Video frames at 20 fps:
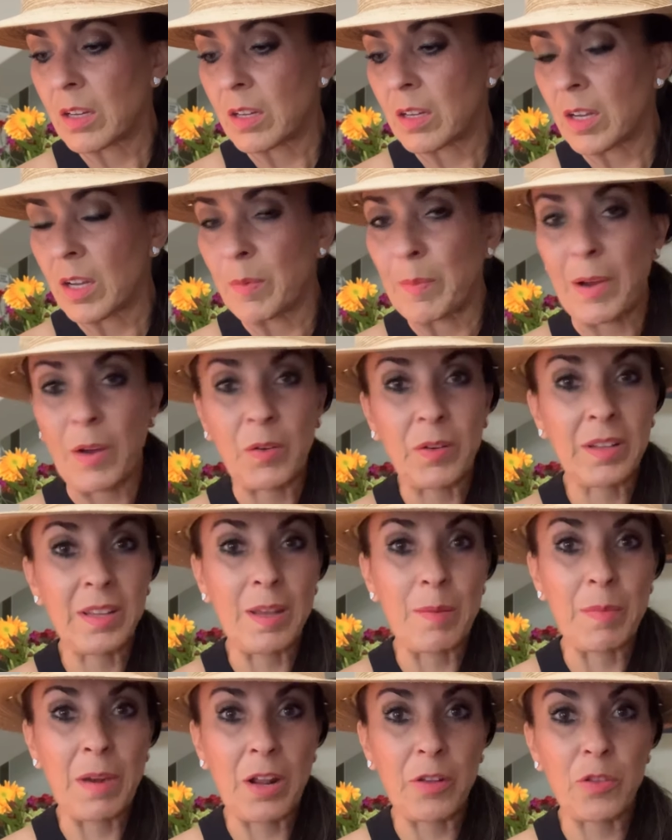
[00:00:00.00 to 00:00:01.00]
about
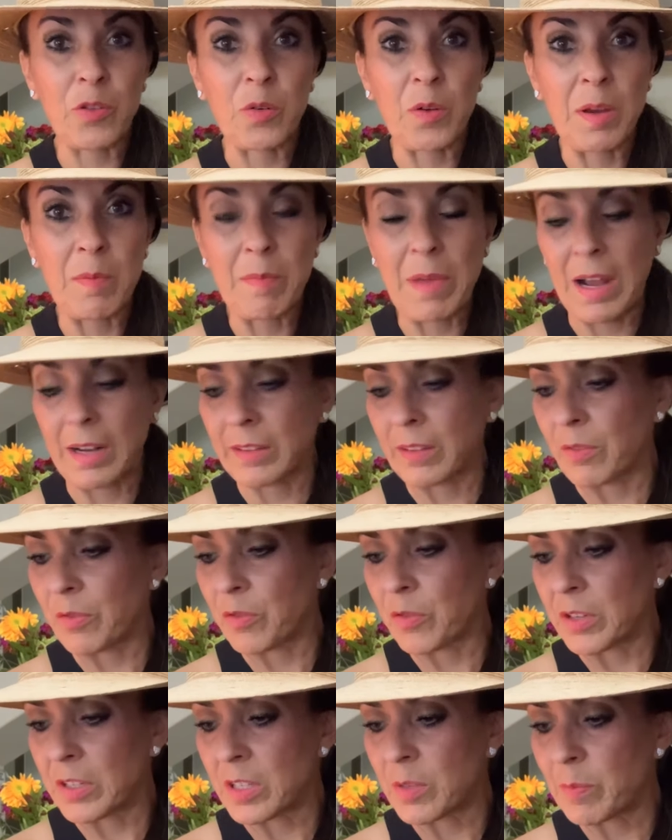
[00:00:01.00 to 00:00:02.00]
them not throwing back the
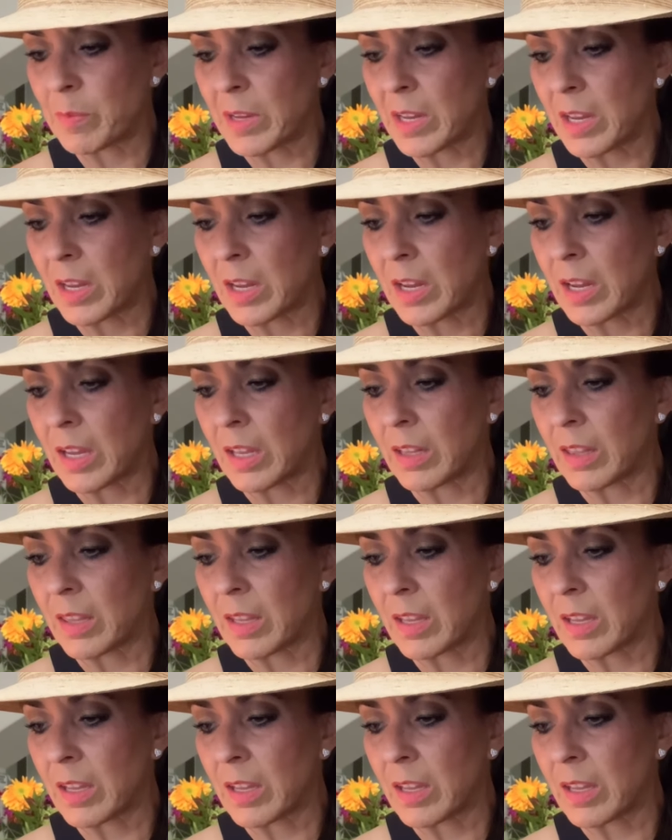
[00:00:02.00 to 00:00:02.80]
frisbee, and